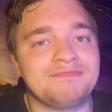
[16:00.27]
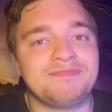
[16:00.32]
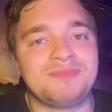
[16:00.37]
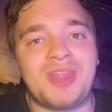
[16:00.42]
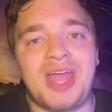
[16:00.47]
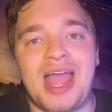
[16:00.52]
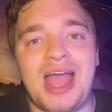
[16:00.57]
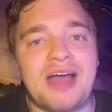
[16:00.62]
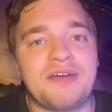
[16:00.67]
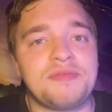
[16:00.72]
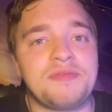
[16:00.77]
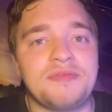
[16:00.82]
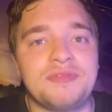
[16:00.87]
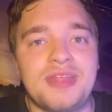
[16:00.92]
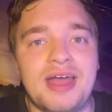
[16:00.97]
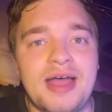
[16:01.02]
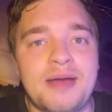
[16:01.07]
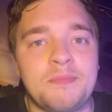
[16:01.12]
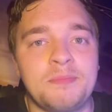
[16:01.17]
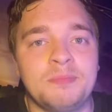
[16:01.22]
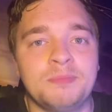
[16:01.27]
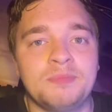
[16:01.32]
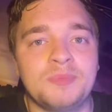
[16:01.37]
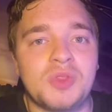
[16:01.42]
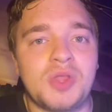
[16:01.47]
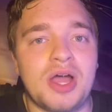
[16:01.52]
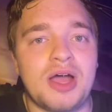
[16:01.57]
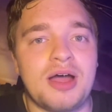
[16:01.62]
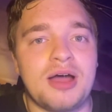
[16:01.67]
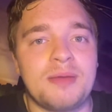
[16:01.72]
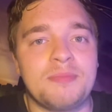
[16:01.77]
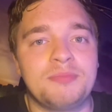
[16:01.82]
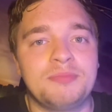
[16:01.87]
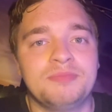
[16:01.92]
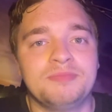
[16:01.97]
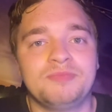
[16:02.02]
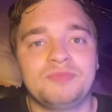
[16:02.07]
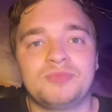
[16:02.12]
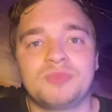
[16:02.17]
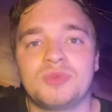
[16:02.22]
half of that
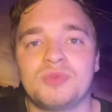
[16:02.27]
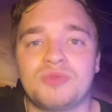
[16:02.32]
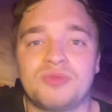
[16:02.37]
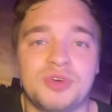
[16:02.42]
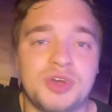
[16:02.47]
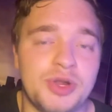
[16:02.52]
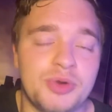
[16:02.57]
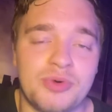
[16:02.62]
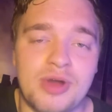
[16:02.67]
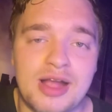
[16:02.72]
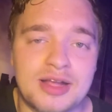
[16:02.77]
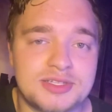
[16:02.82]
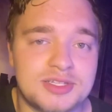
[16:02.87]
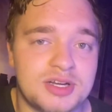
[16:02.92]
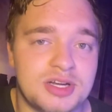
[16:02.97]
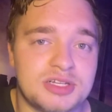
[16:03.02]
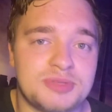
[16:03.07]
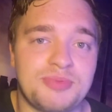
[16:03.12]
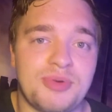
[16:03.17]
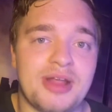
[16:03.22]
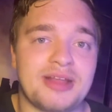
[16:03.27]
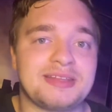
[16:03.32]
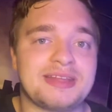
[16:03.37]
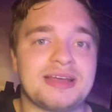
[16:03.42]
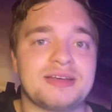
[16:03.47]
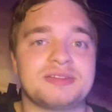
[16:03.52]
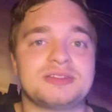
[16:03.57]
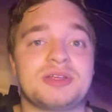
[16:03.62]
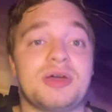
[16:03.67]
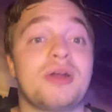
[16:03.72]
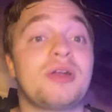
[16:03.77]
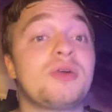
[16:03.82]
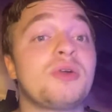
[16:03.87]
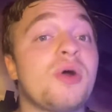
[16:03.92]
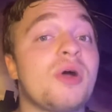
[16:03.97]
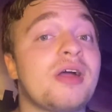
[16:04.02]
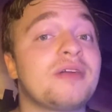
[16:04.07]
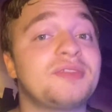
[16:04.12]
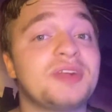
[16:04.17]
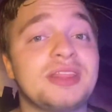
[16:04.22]
new Rockstars breakdown. So I don't
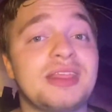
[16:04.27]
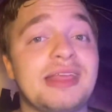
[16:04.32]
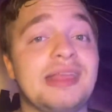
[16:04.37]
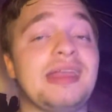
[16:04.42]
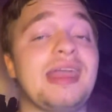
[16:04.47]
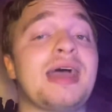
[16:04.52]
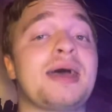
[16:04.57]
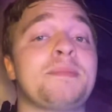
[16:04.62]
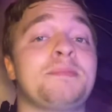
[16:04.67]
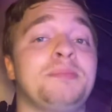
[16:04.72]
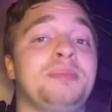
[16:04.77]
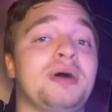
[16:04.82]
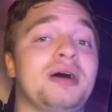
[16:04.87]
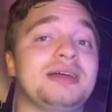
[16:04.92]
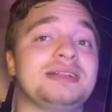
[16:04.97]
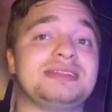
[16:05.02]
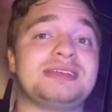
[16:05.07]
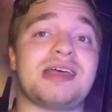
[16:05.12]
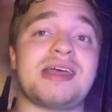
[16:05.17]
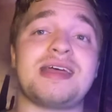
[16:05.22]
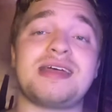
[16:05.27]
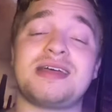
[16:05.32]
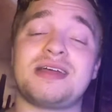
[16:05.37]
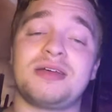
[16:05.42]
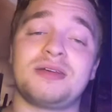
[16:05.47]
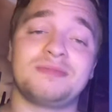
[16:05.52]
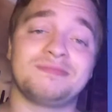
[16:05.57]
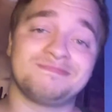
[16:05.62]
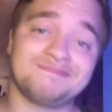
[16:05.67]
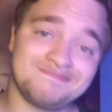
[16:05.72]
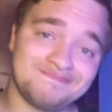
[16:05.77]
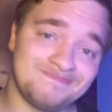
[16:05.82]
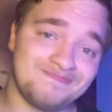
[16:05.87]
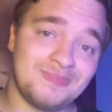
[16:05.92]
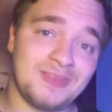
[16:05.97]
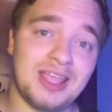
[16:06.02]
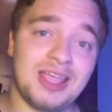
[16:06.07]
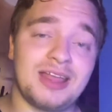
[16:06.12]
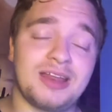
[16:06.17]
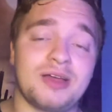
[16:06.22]
know everything yet, but,
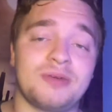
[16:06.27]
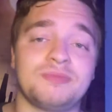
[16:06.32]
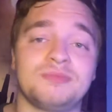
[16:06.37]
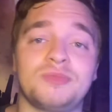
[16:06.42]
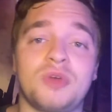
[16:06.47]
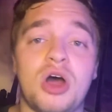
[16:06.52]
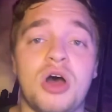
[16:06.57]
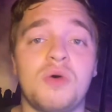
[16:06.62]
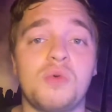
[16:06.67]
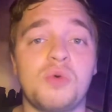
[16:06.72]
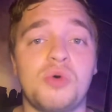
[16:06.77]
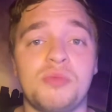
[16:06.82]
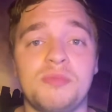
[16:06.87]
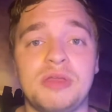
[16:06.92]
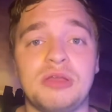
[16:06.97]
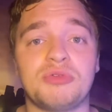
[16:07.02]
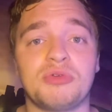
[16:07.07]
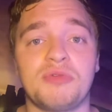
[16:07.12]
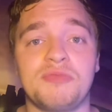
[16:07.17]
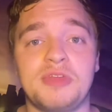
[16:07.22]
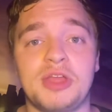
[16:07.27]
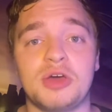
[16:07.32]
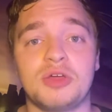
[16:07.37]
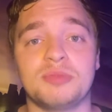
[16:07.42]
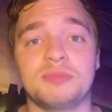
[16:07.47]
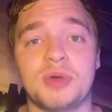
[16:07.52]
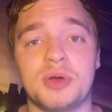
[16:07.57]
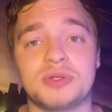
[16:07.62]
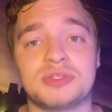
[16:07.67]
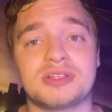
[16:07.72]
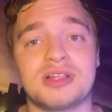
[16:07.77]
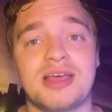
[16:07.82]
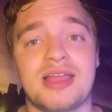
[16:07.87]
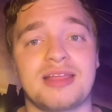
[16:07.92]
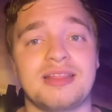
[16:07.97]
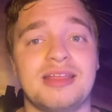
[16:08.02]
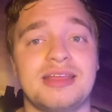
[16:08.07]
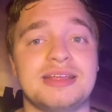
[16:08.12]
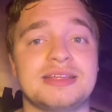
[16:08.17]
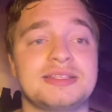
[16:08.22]
you know, all will be revealed most
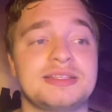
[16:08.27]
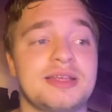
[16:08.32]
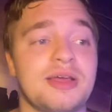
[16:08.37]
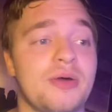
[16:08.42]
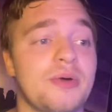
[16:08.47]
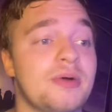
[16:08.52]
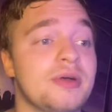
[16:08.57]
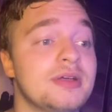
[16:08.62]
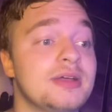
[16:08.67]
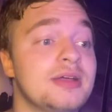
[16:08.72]
likely. So,